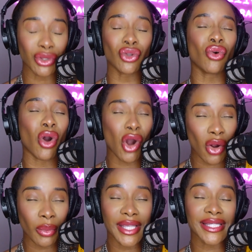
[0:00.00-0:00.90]
You
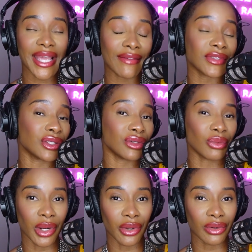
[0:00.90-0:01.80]
always have to do
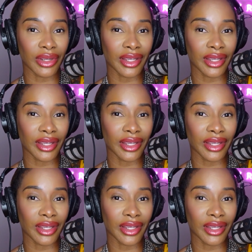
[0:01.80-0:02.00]
work.